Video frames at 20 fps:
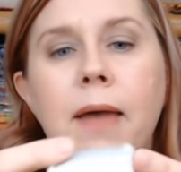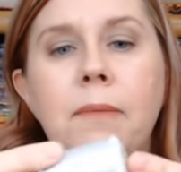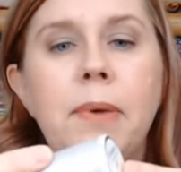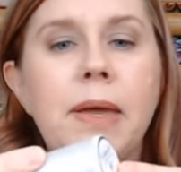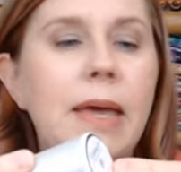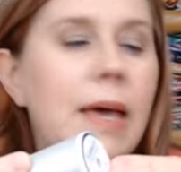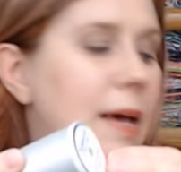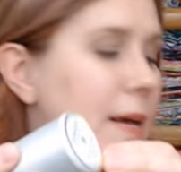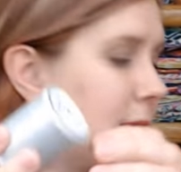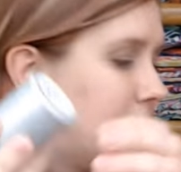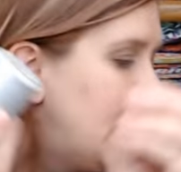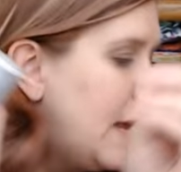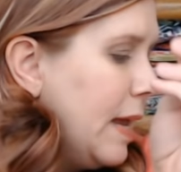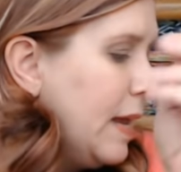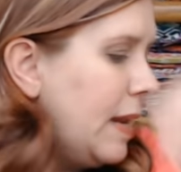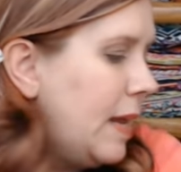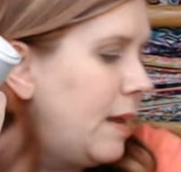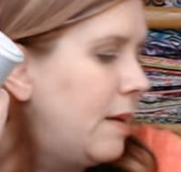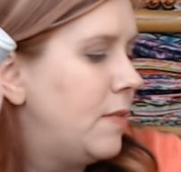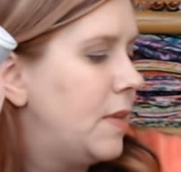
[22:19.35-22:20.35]
Because
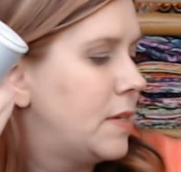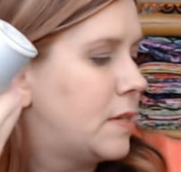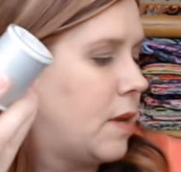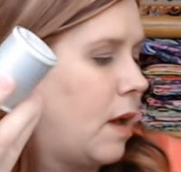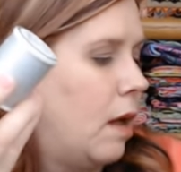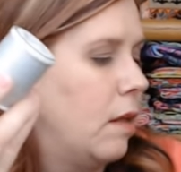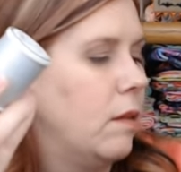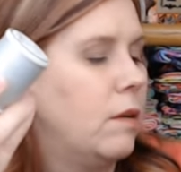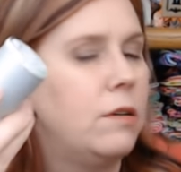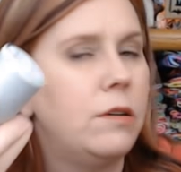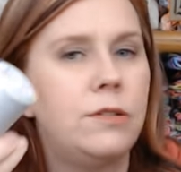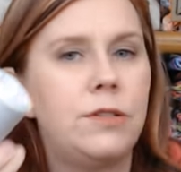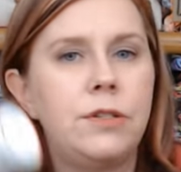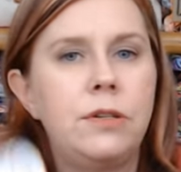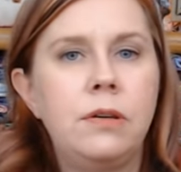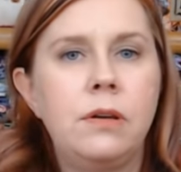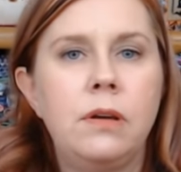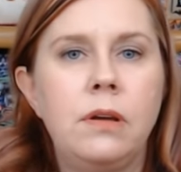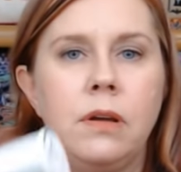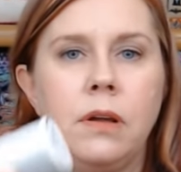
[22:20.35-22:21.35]
any of these colors,